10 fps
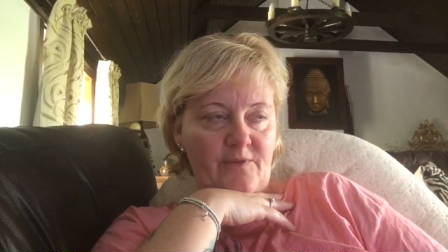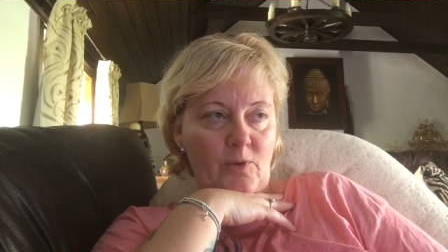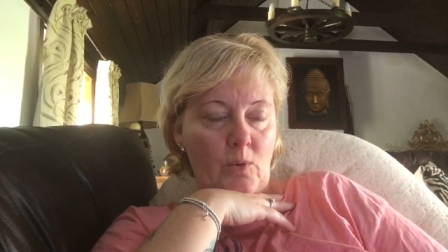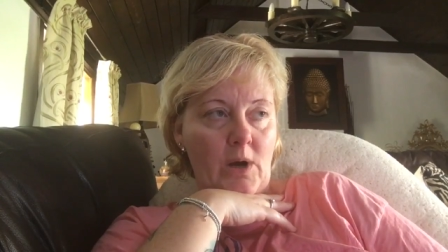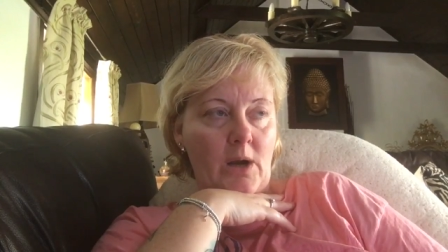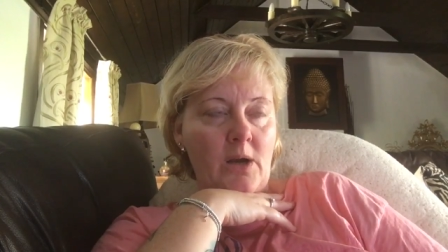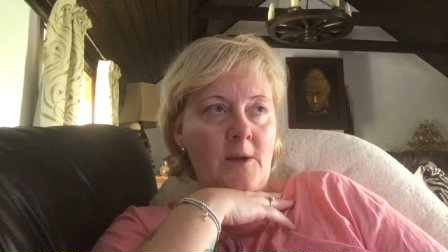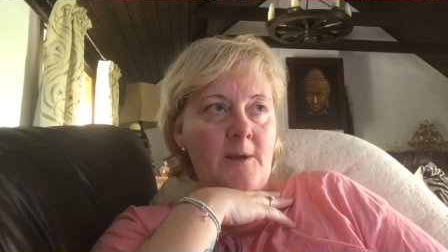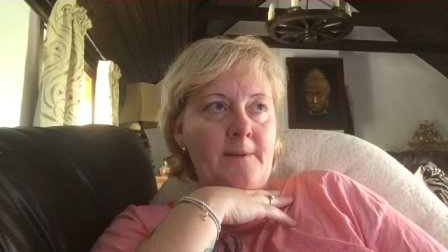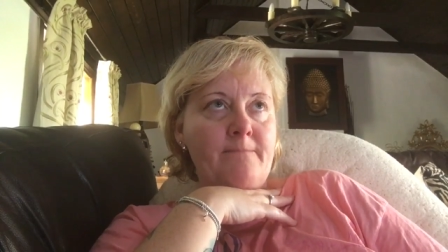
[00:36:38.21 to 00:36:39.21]
for
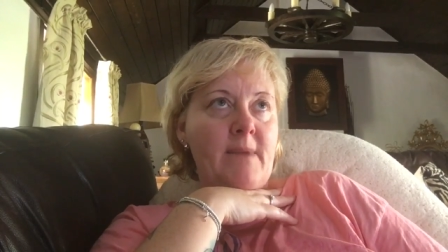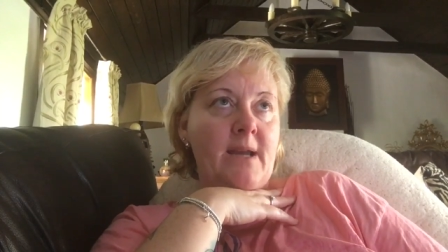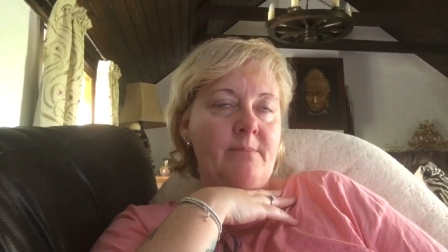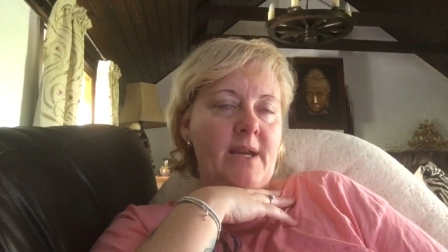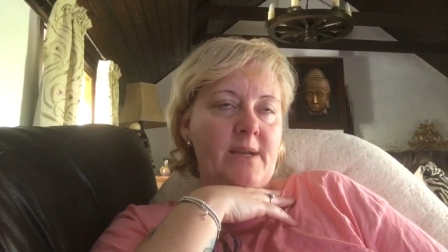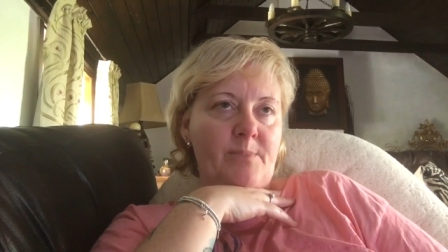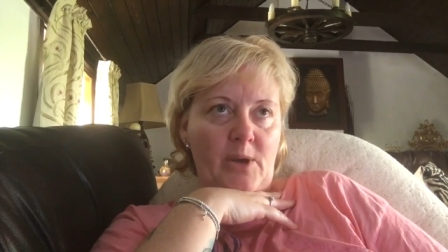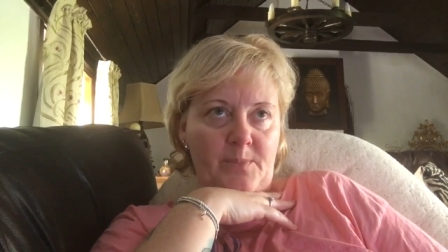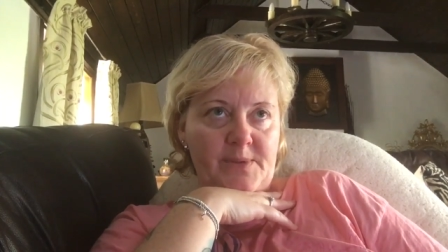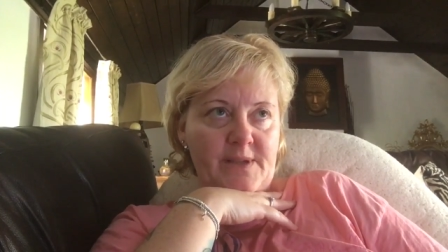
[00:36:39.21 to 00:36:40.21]
man-made
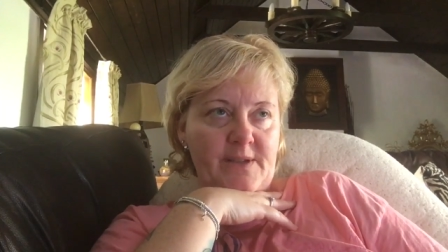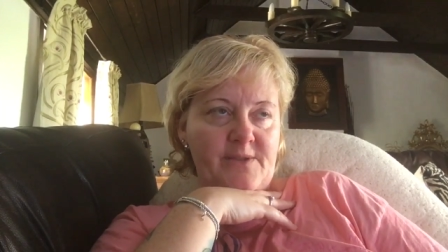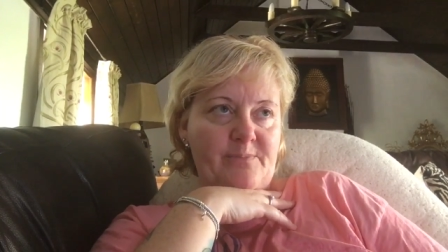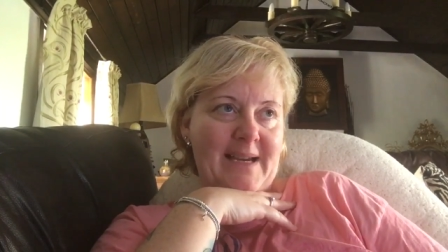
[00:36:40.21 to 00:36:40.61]
purposes,